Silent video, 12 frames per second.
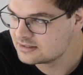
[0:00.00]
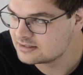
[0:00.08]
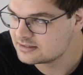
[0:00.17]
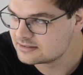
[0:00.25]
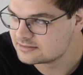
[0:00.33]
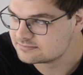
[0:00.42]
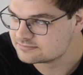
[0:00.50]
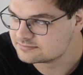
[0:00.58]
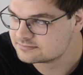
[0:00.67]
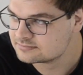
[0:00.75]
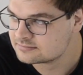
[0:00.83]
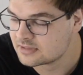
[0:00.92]
um,
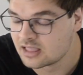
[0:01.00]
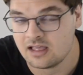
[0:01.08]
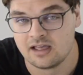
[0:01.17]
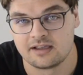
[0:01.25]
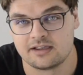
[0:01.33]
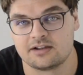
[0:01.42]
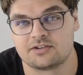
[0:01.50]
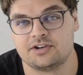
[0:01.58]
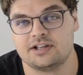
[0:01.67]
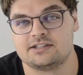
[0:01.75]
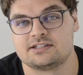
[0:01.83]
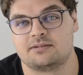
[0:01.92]
can
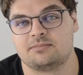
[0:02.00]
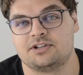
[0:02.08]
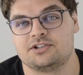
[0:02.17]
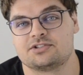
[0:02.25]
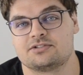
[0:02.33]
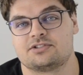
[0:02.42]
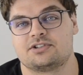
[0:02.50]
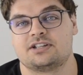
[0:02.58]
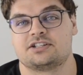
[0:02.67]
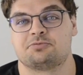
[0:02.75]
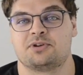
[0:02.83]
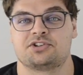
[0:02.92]
create some additional stress,
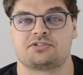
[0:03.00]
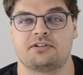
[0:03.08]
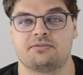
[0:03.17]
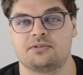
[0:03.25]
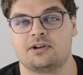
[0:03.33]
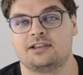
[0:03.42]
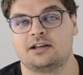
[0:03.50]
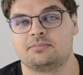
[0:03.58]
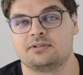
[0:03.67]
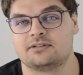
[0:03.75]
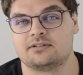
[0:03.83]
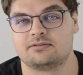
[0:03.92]
especially if you end up
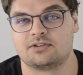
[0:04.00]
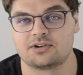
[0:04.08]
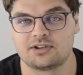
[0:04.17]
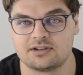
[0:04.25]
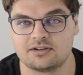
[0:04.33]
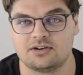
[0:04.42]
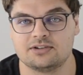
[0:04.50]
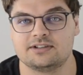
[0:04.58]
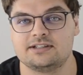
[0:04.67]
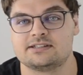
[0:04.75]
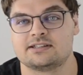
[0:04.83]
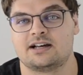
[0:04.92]
uh, working on
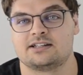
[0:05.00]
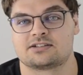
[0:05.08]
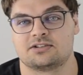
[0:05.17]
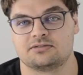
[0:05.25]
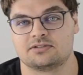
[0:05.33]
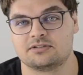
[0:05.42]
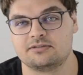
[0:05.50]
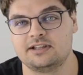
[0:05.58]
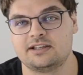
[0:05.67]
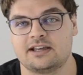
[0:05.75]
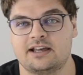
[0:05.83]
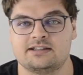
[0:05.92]
these tasks over the
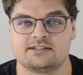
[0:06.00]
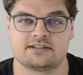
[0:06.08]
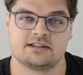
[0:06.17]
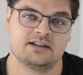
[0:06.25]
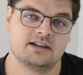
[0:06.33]
weekends.